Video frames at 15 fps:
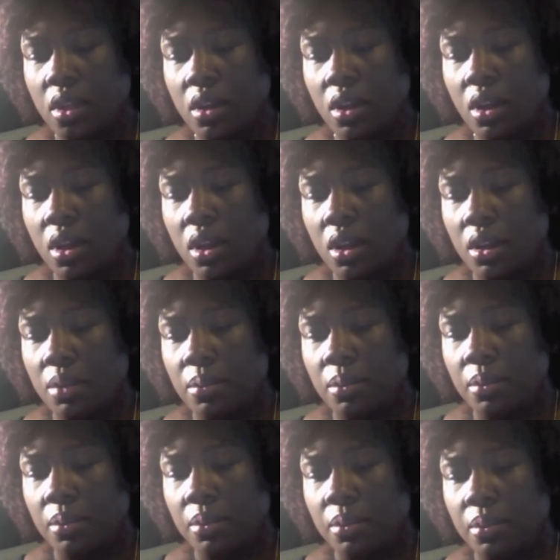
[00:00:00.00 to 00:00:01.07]

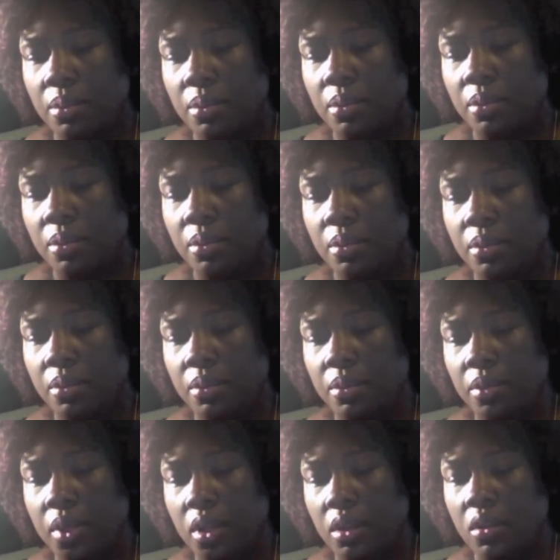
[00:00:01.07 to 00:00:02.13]

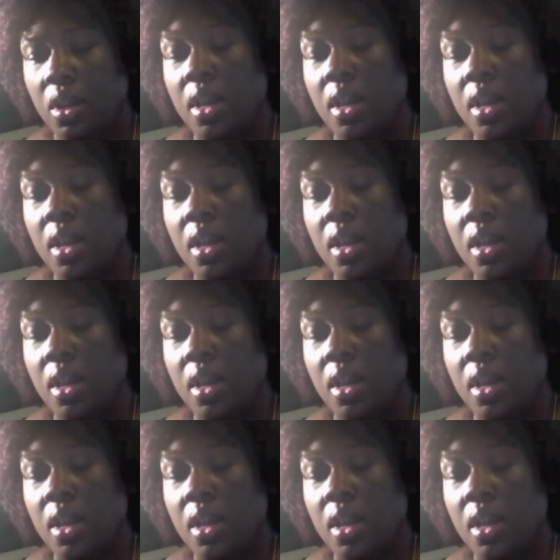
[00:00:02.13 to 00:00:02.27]
you know,